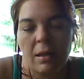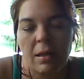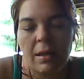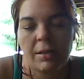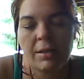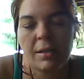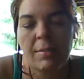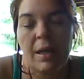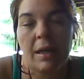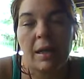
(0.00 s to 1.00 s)
I used to
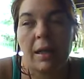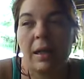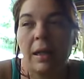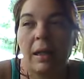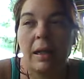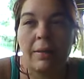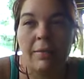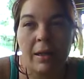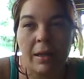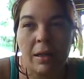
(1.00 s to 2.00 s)
make a
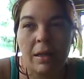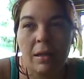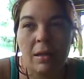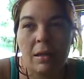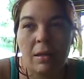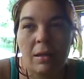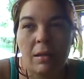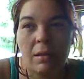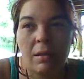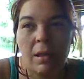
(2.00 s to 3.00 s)
living
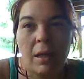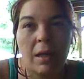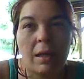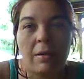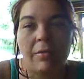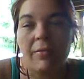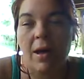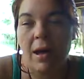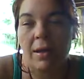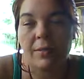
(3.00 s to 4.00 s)
in the
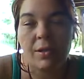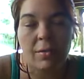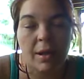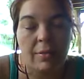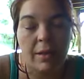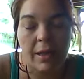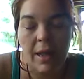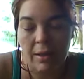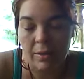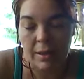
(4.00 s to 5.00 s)
5 surrounding
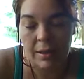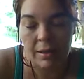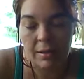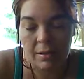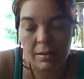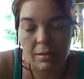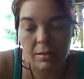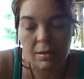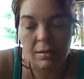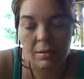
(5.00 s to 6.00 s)
counties,
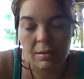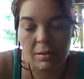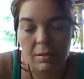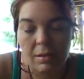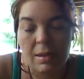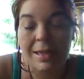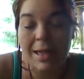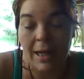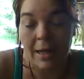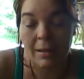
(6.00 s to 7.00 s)

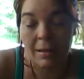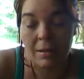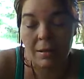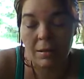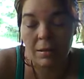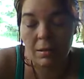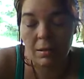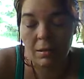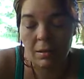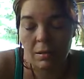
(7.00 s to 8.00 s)
singing,
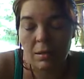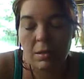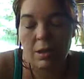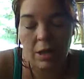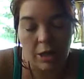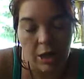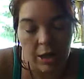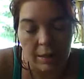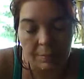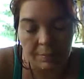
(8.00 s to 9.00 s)

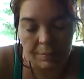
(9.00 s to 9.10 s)
DJing,